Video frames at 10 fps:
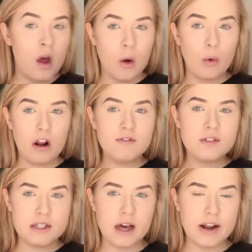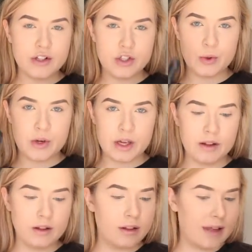What I've started
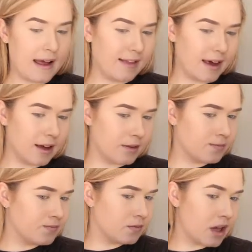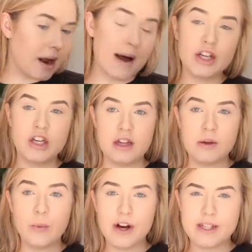doing lately that I actually
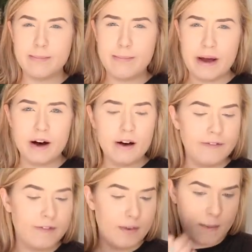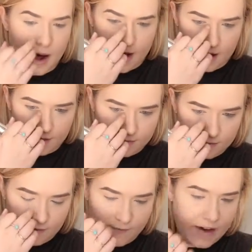think works better for my
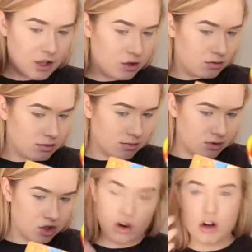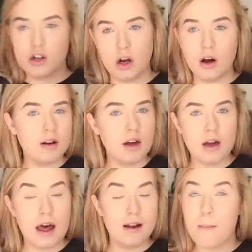facial structure,
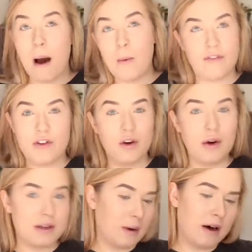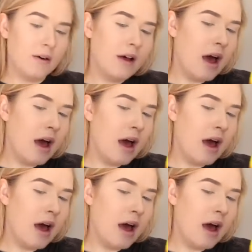and it might work for you as well,